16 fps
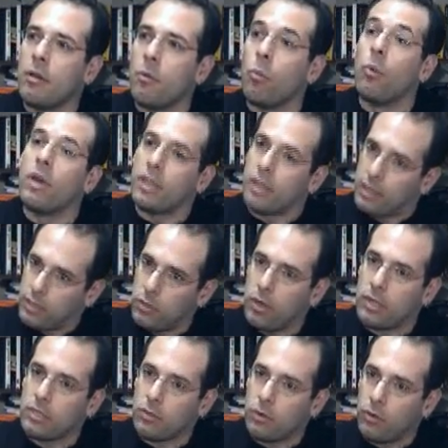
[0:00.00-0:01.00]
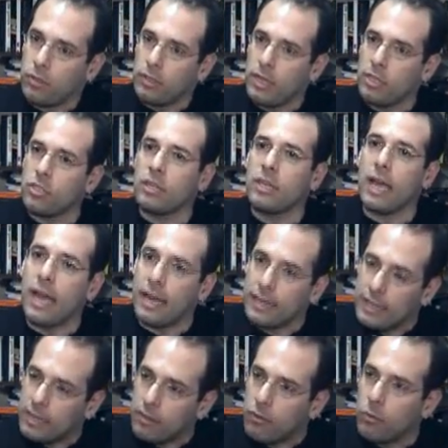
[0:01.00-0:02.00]
with US coordination
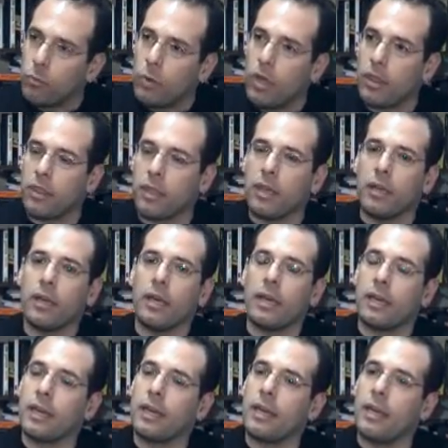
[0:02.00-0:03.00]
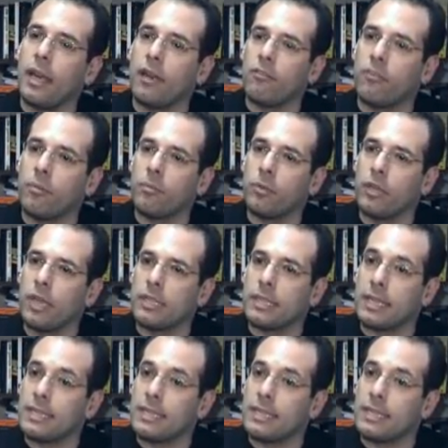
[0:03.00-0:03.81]
and with a green light from the US,